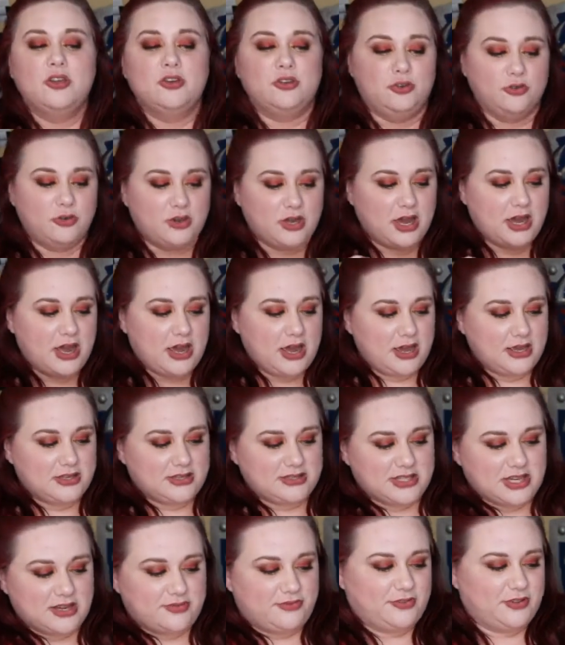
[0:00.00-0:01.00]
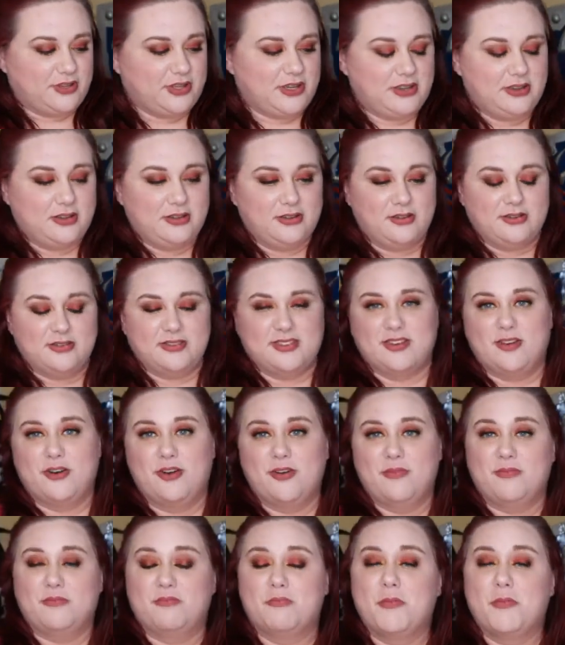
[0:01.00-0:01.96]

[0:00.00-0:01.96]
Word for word: You guys definitely, uh,